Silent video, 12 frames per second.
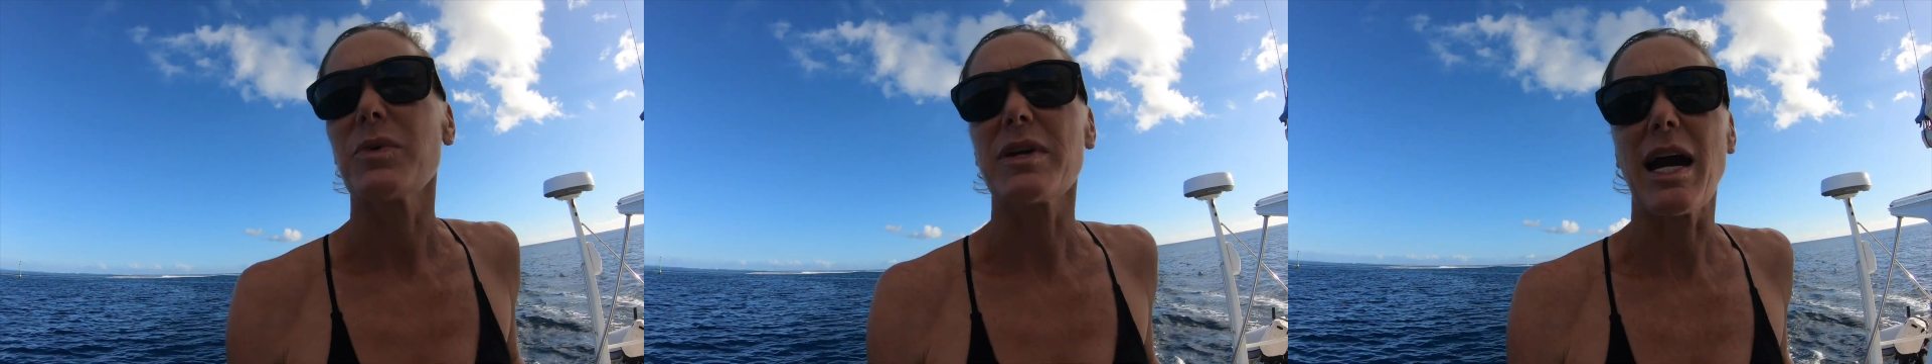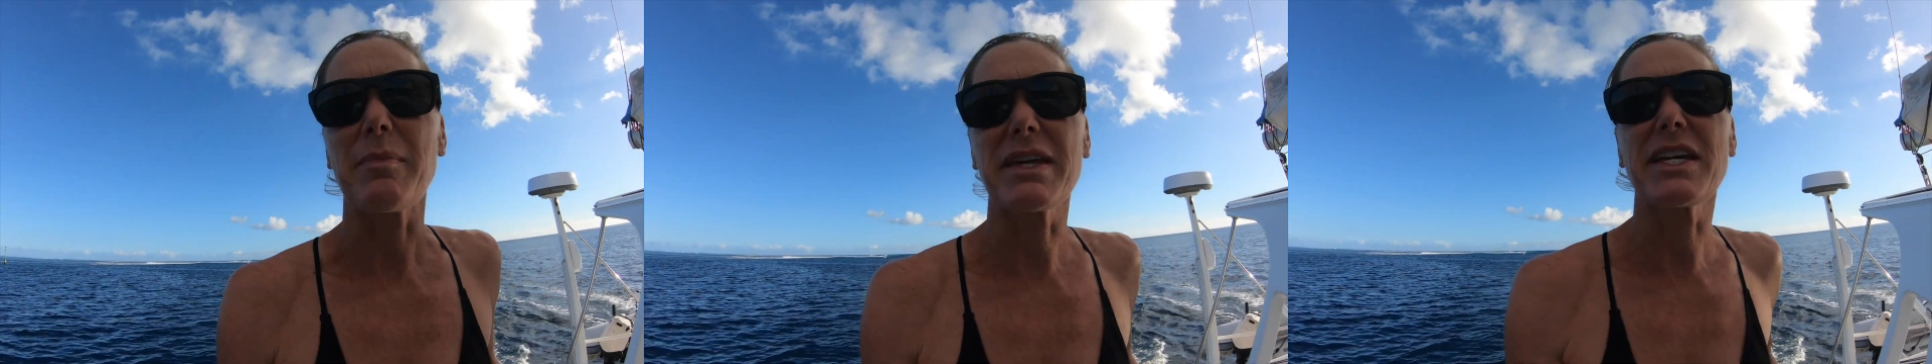
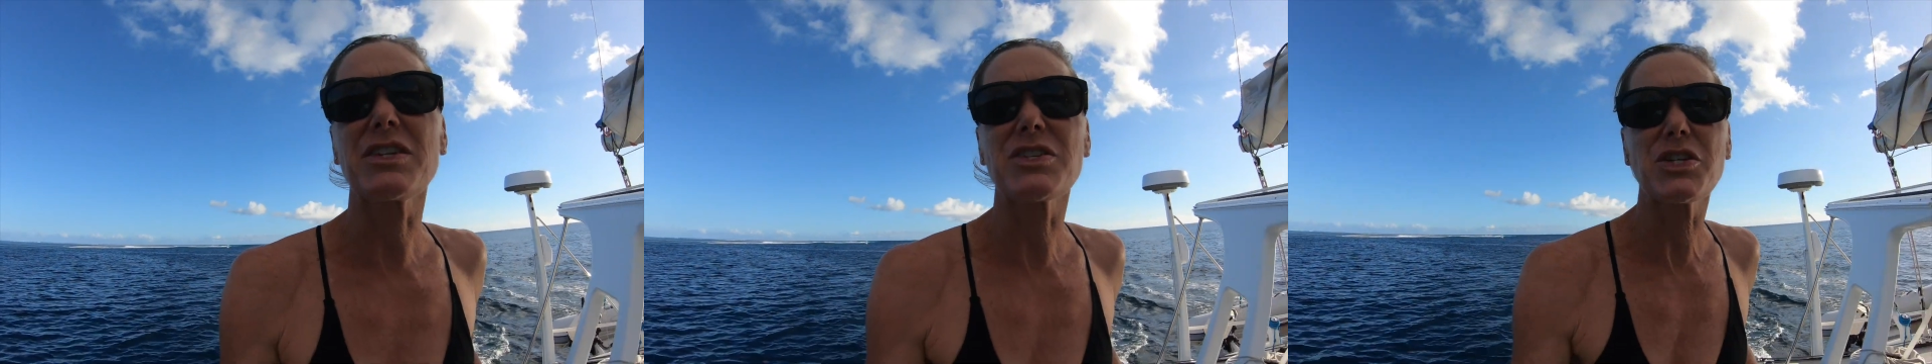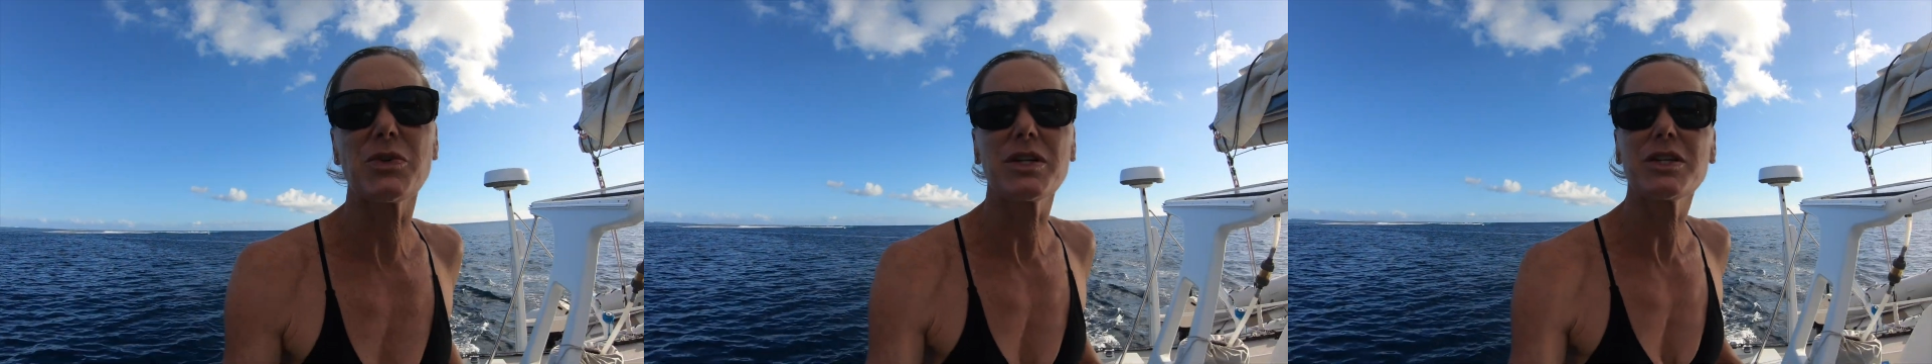Coming
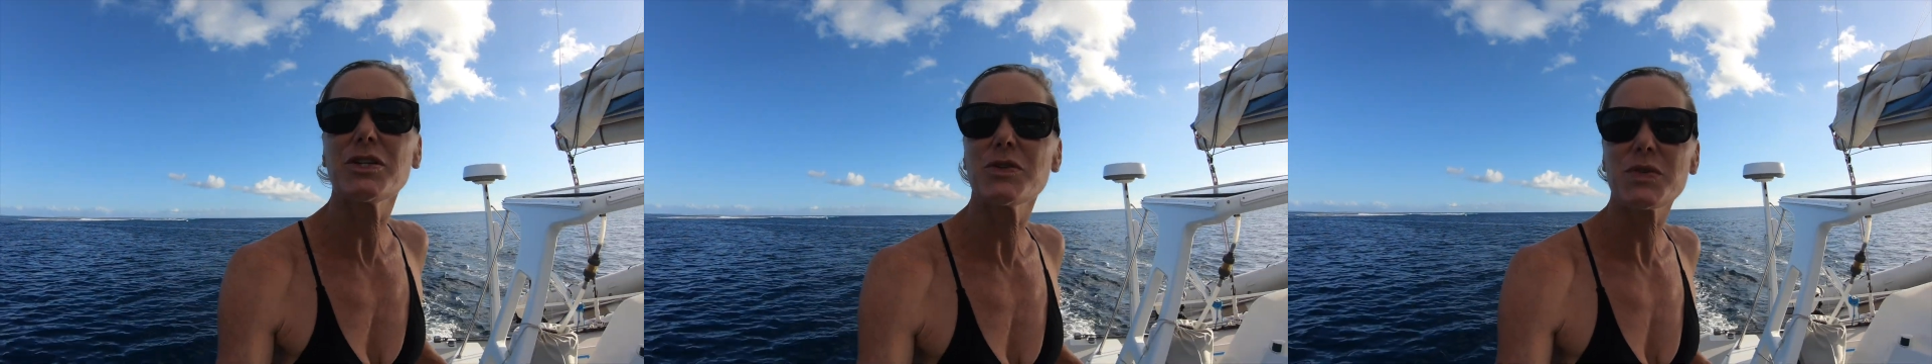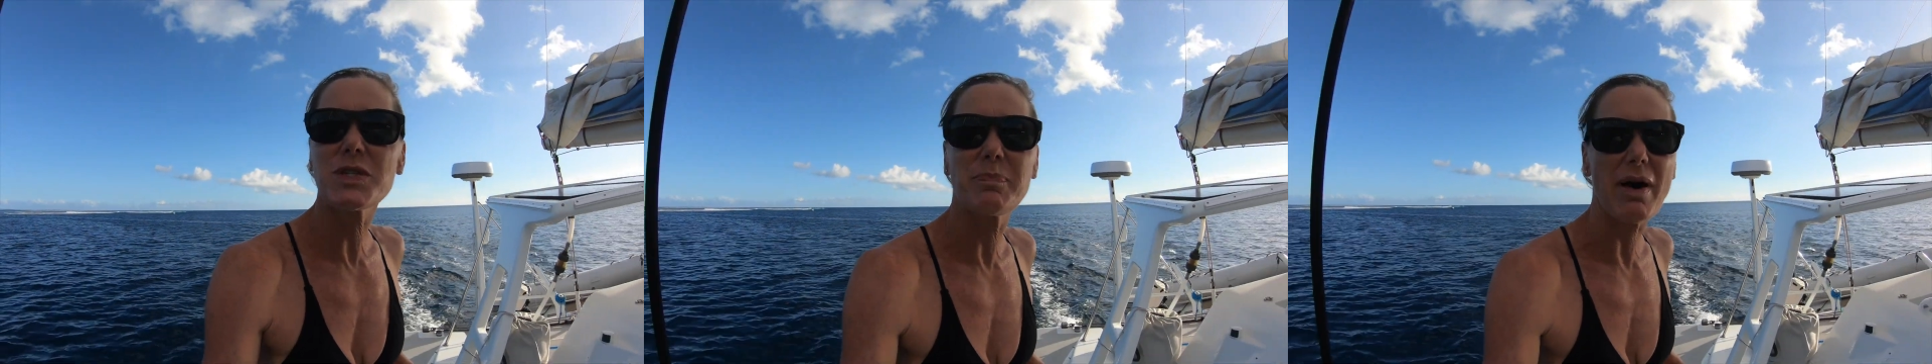into a
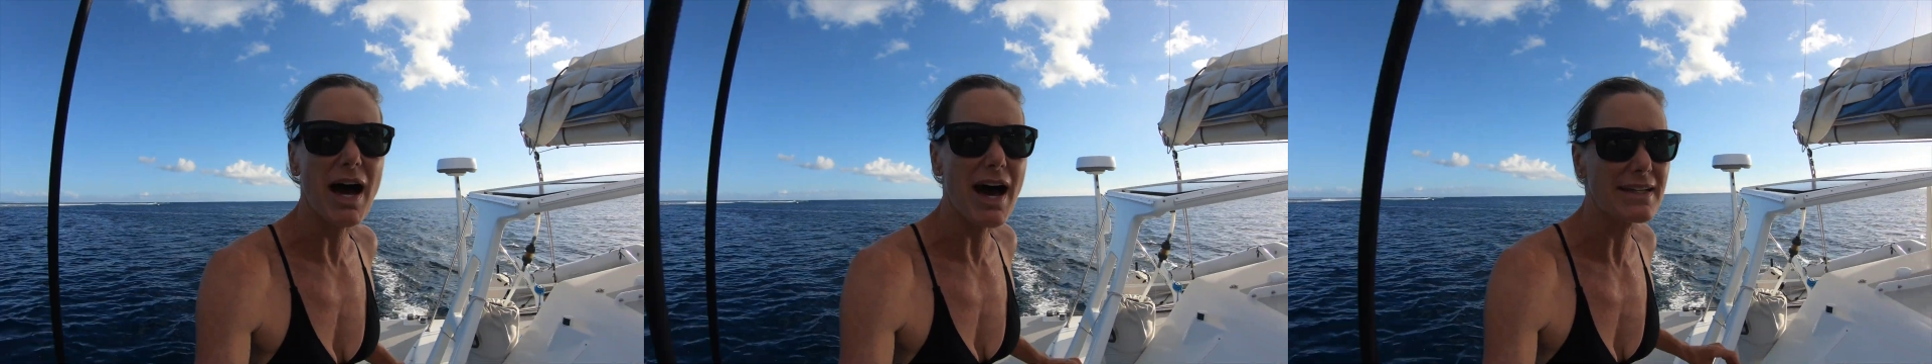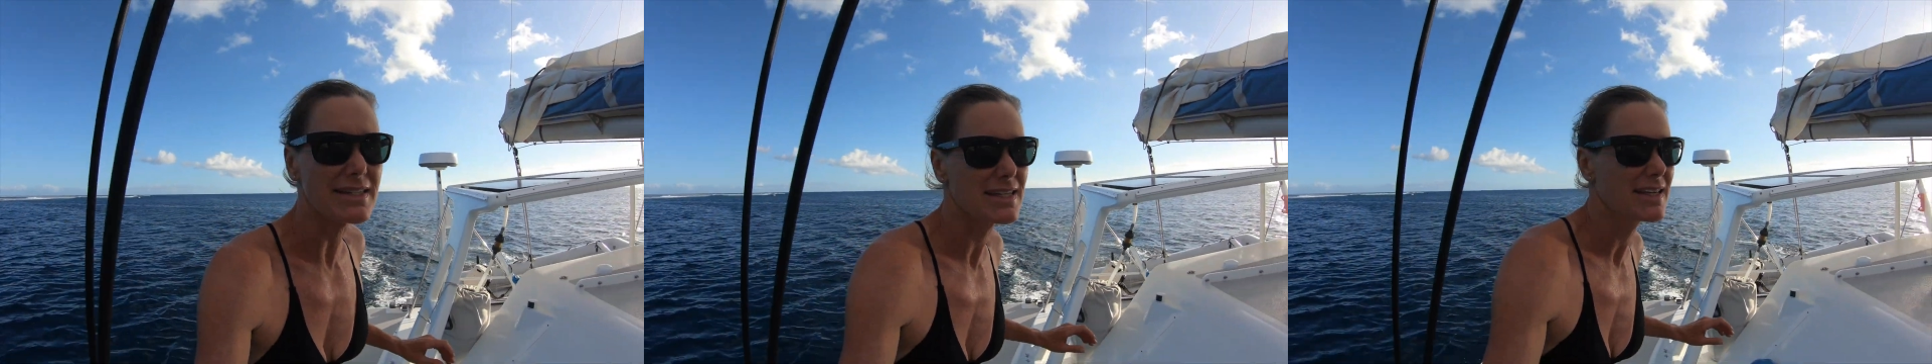new spot,